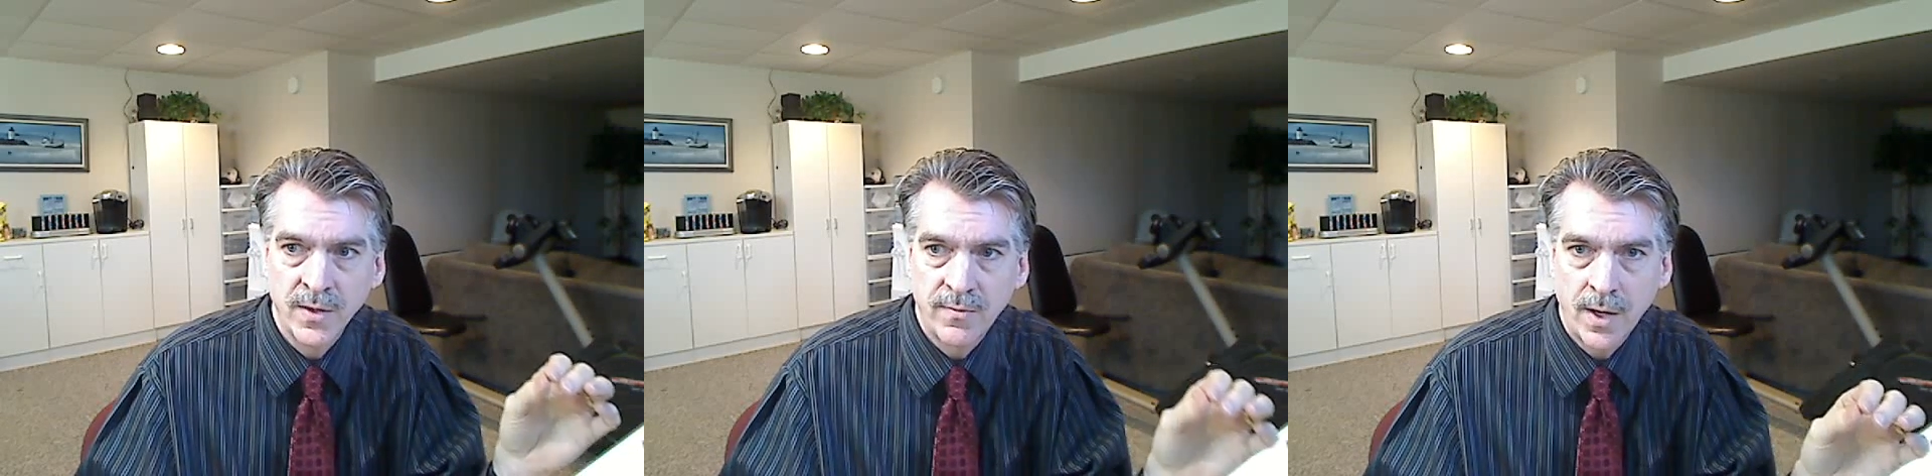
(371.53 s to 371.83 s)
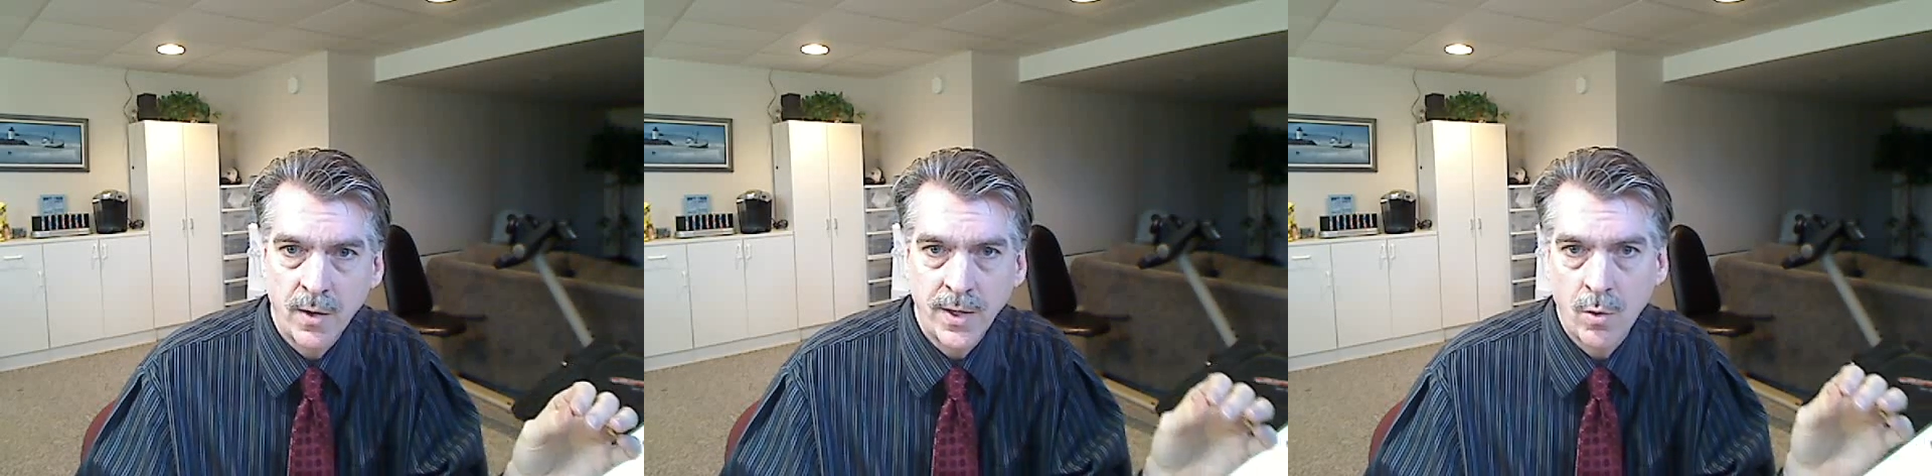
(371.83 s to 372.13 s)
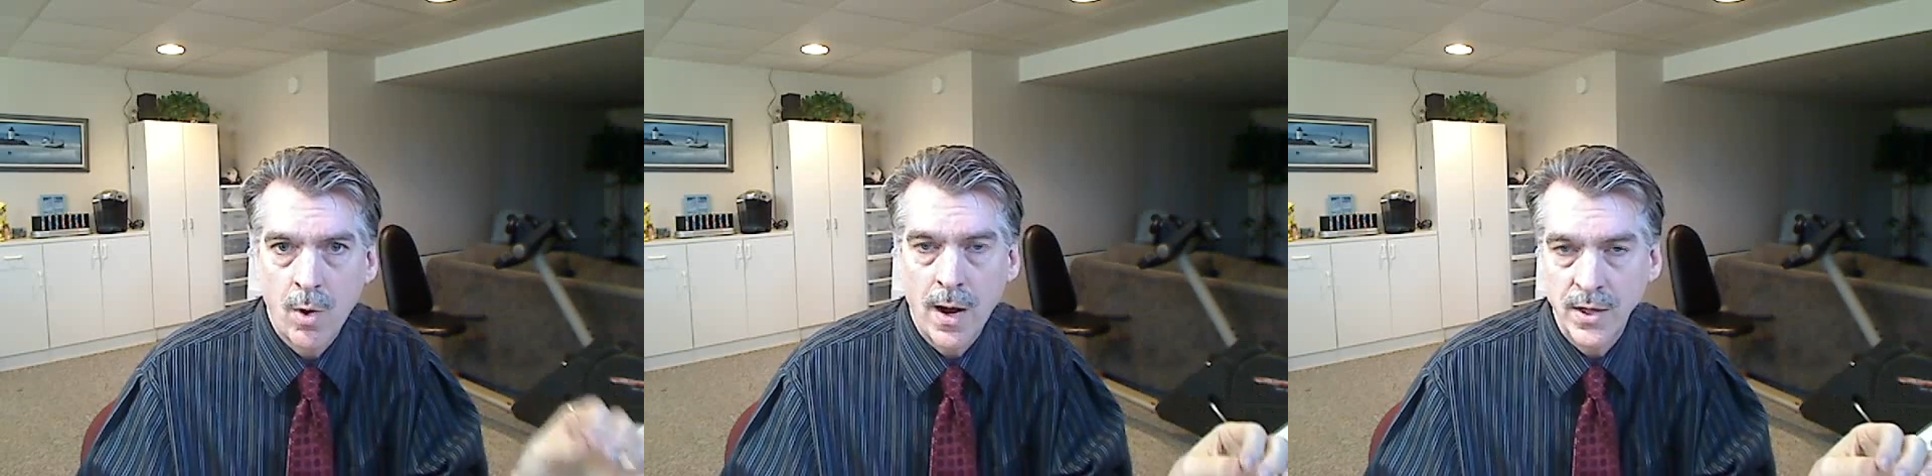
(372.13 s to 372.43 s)
very
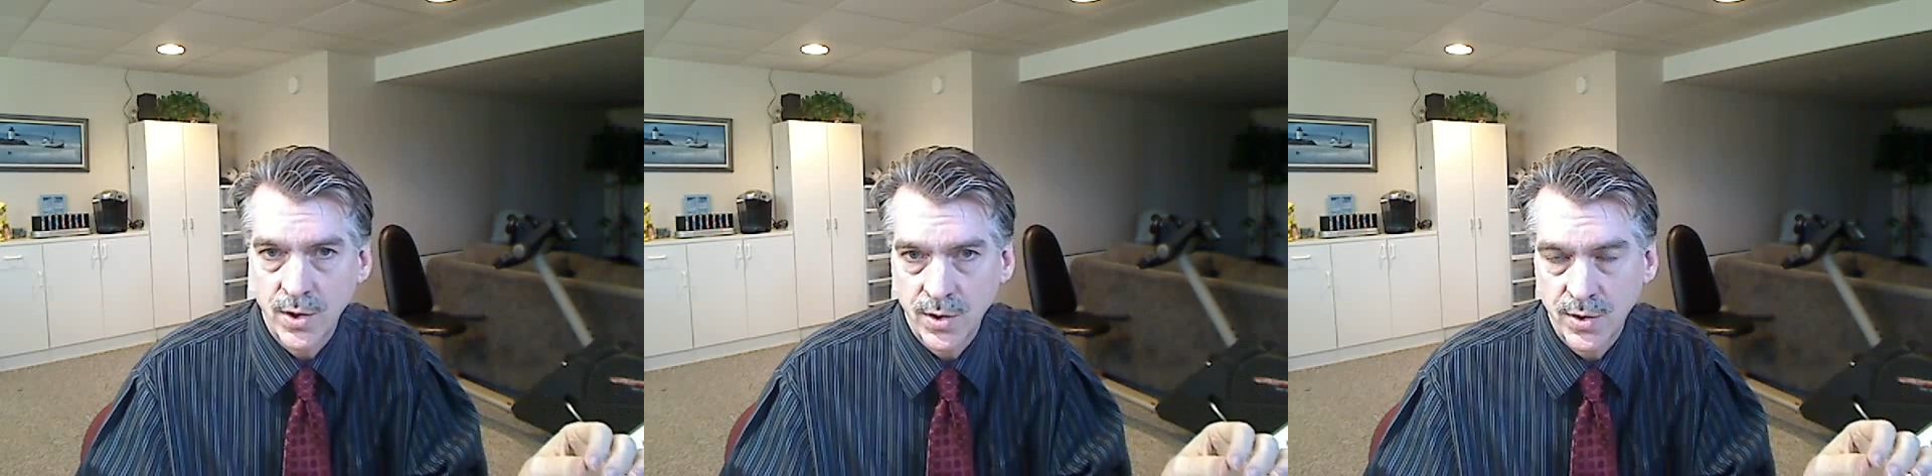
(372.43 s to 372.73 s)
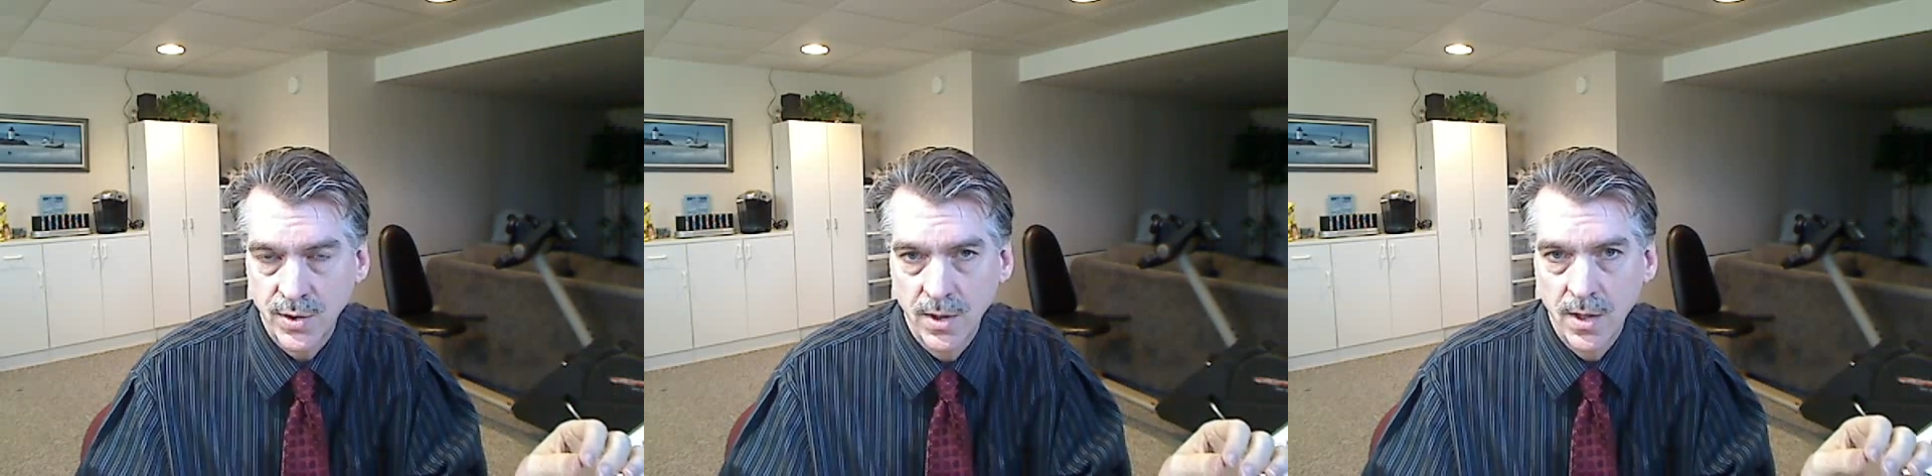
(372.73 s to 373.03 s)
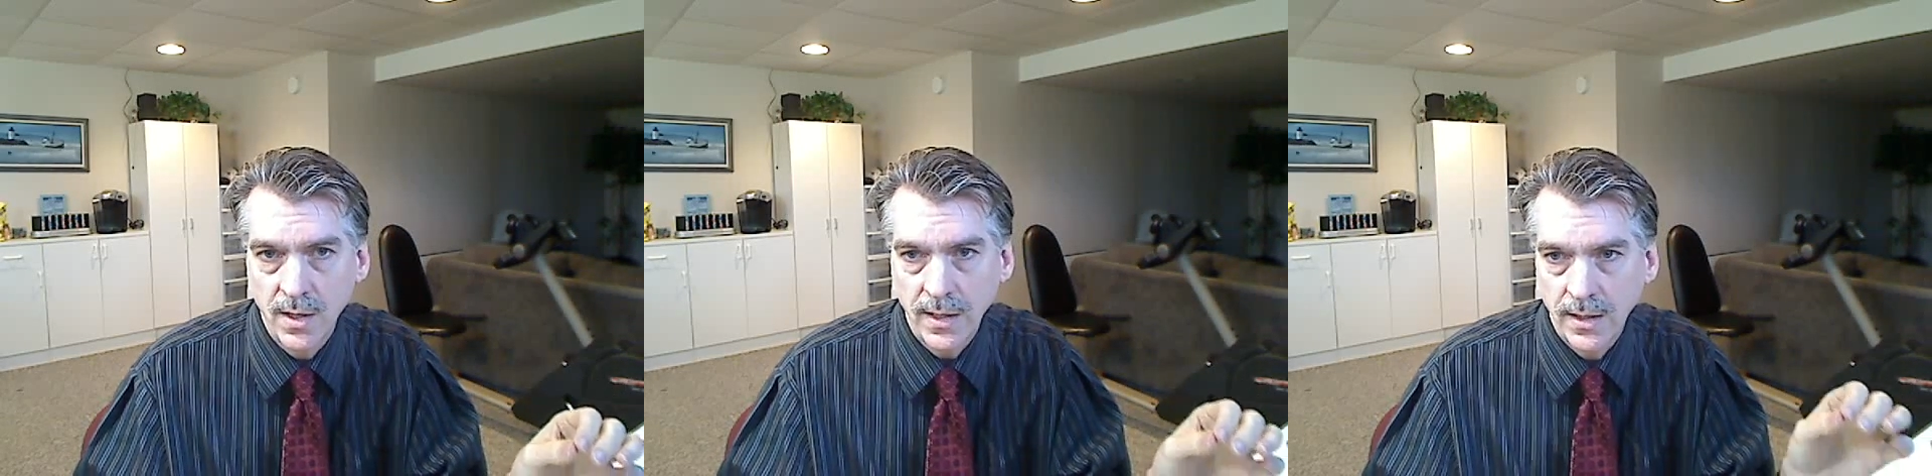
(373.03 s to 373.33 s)
cautious
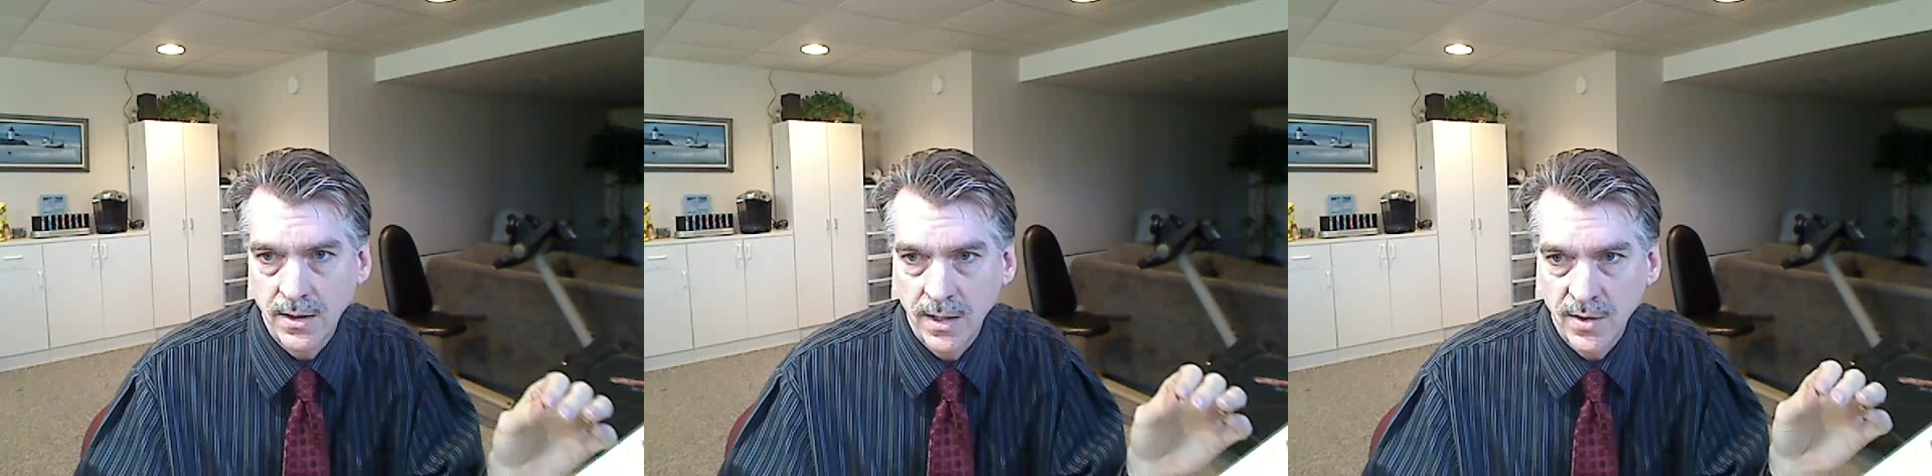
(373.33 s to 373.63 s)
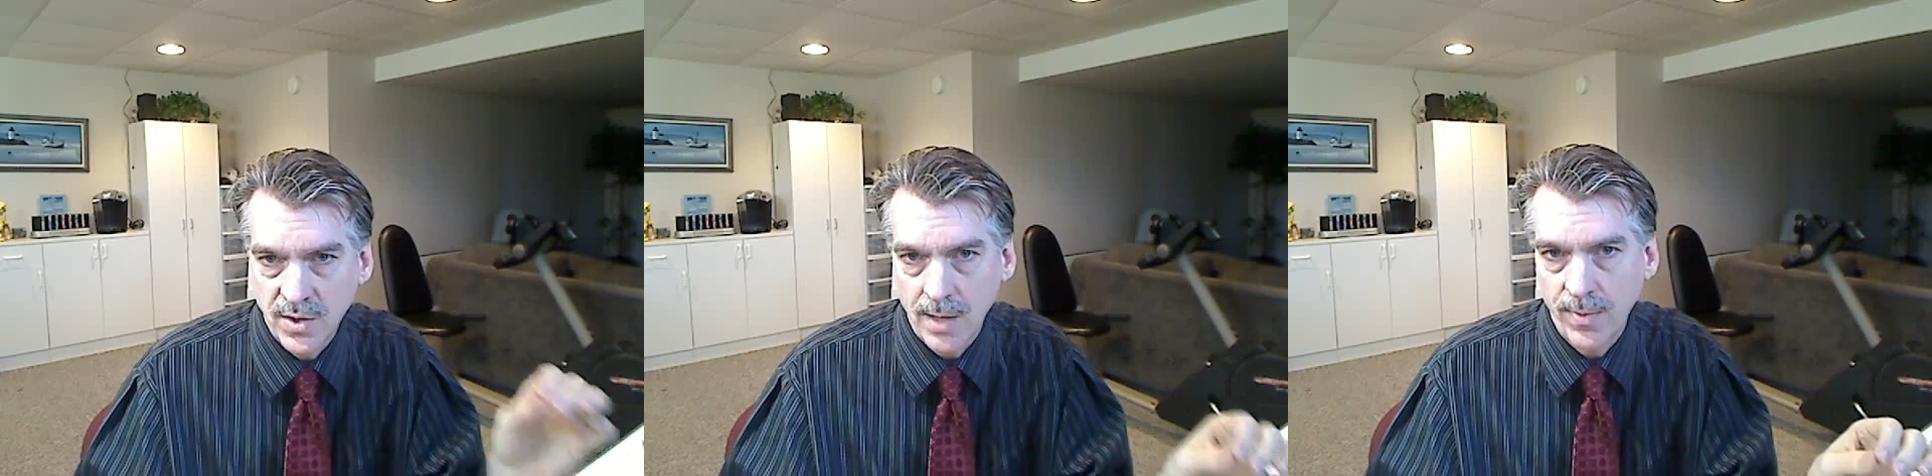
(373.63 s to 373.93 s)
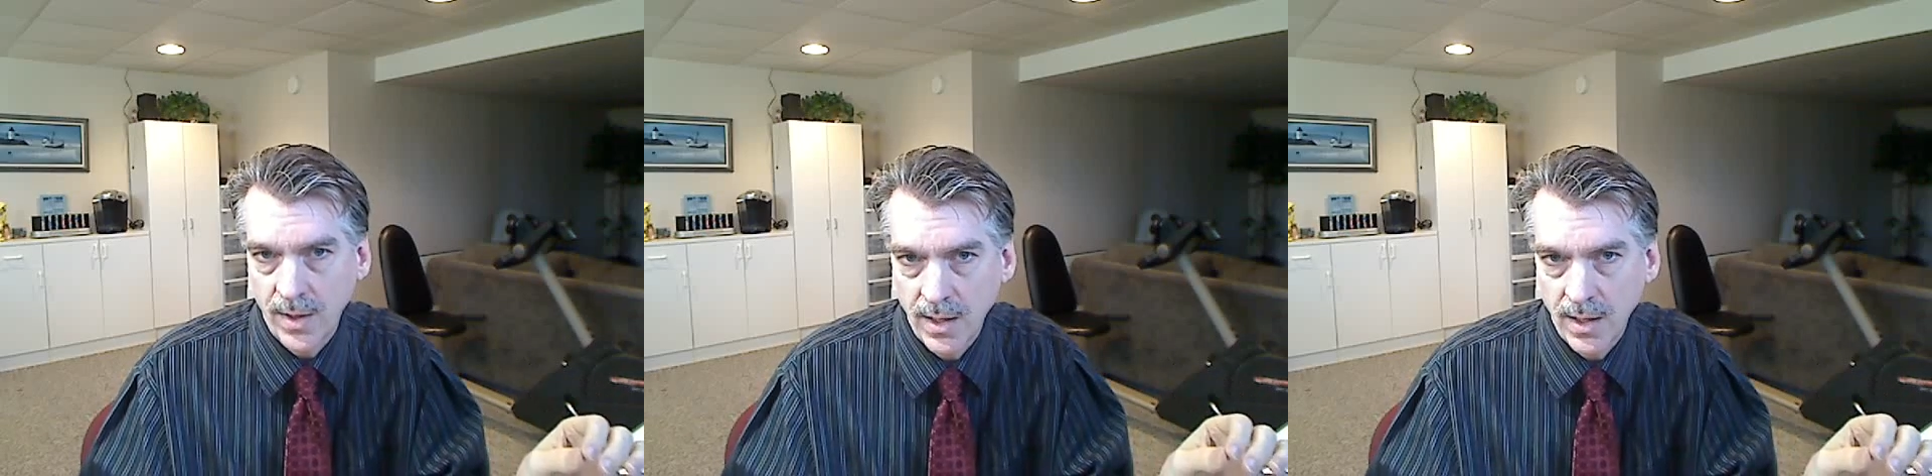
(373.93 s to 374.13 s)
in stepping